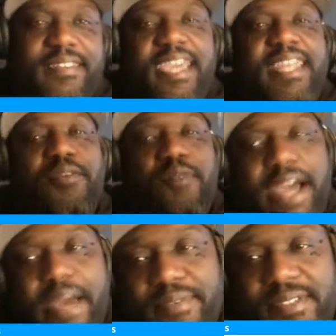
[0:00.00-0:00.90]
And then what
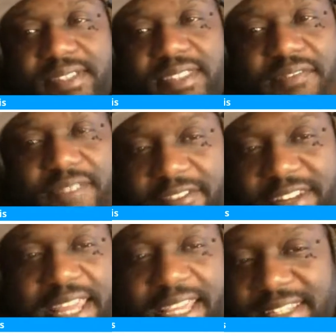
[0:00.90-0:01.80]
happens the very
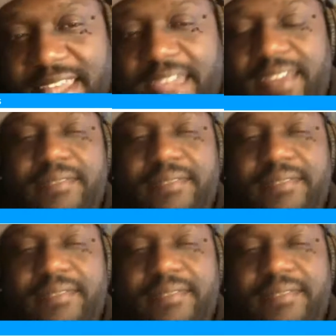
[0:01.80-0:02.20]
next night?